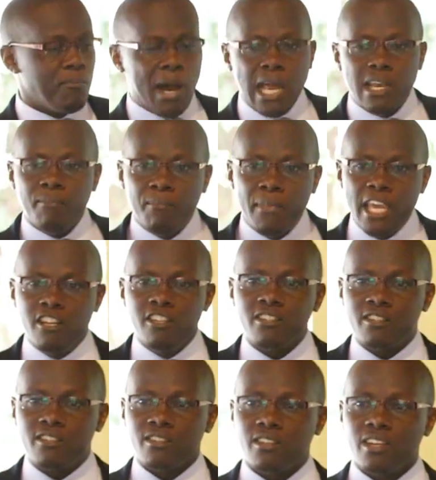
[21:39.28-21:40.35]
Man
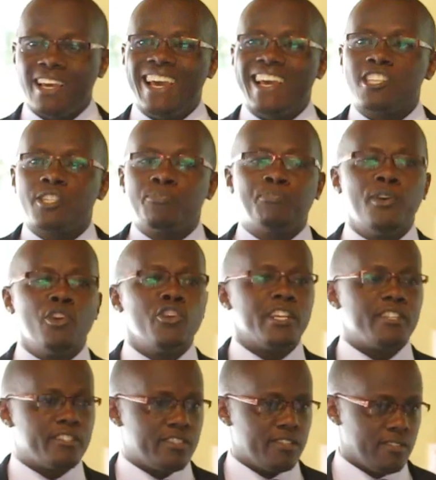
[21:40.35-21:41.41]
means a
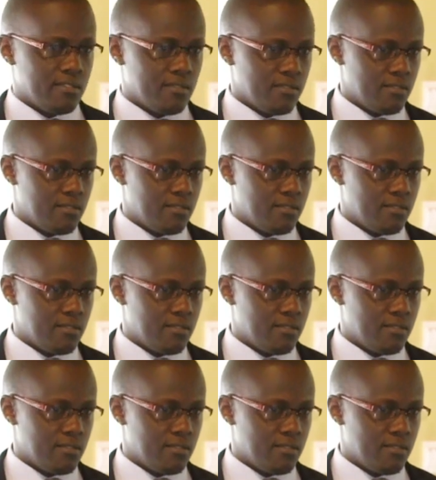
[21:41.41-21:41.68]
spirit.